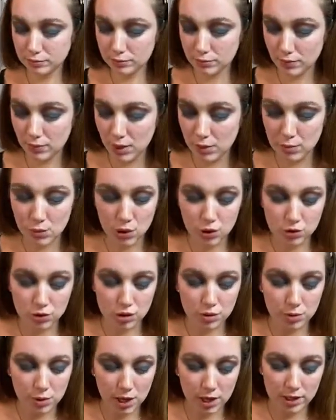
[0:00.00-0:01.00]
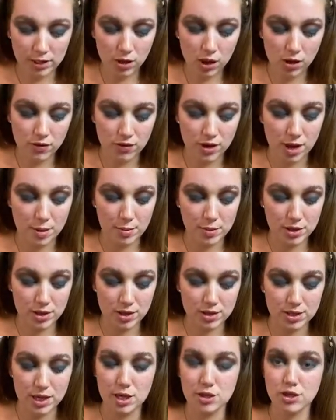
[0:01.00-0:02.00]
I'm not going to apply a lot of it
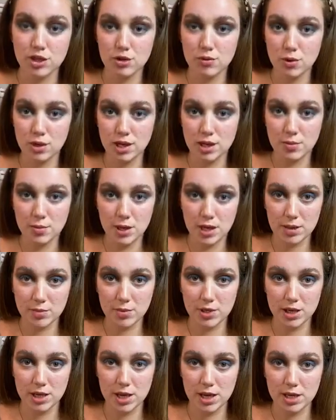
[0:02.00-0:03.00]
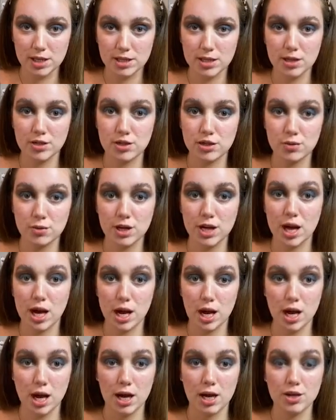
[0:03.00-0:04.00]
because I do want it pigmented, I do want it
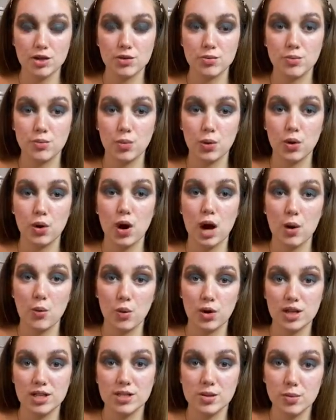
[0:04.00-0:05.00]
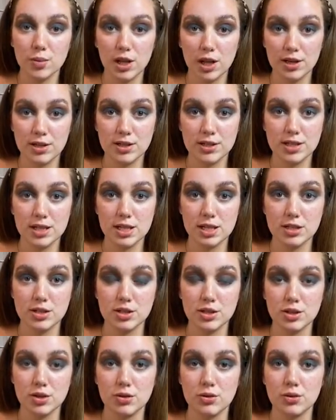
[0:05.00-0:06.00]
harsh, but I want it to blend
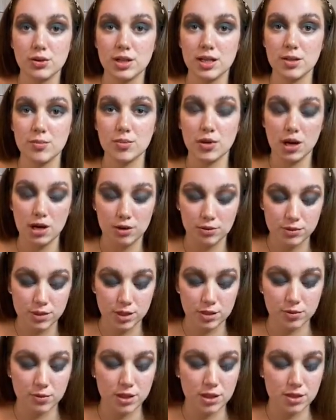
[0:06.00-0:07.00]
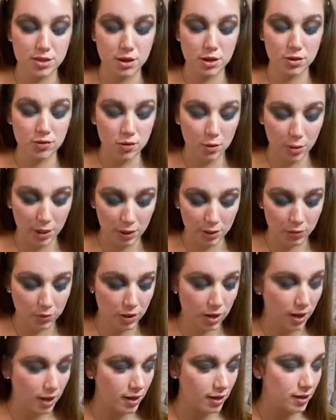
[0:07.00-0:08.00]
into the browns. I don't want it to overpower
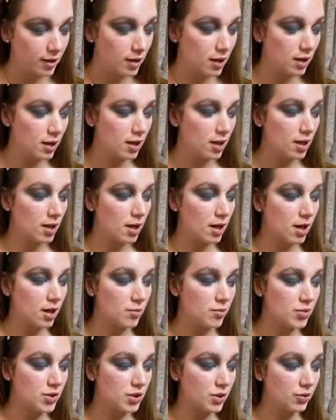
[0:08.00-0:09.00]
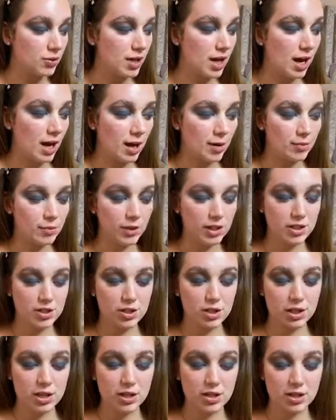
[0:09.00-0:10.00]
it. So yeah, I'm
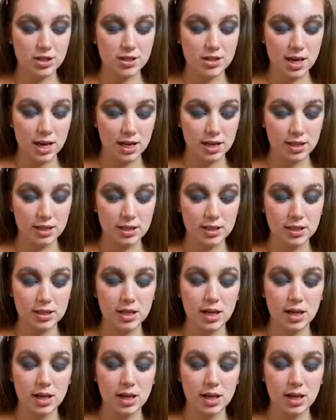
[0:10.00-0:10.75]
literally going to take